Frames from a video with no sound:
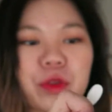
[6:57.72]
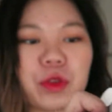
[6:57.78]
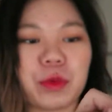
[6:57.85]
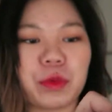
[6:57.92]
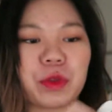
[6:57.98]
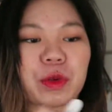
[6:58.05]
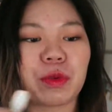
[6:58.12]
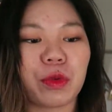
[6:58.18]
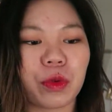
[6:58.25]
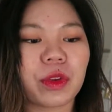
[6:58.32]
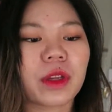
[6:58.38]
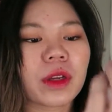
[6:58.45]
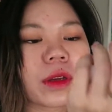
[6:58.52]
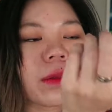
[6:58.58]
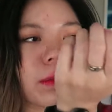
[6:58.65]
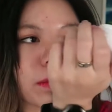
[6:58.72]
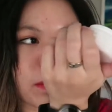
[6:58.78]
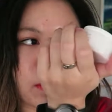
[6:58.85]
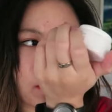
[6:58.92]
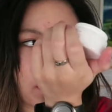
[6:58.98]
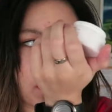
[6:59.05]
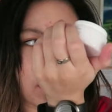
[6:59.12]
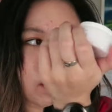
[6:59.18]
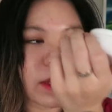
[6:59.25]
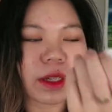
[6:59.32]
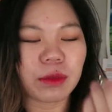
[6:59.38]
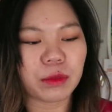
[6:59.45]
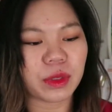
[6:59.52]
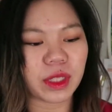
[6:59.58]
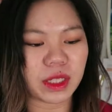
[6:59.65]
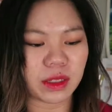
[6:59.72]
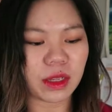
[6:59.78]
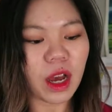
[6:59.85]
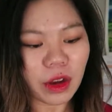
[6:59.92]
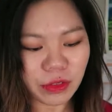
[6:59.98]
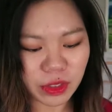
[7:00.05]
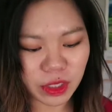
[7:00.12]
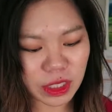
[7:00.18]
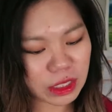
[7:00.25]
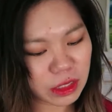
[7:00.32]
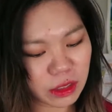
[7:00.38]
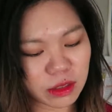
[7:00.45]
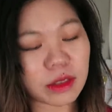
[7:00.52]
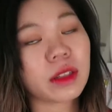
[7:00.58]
super smooth and really soft, and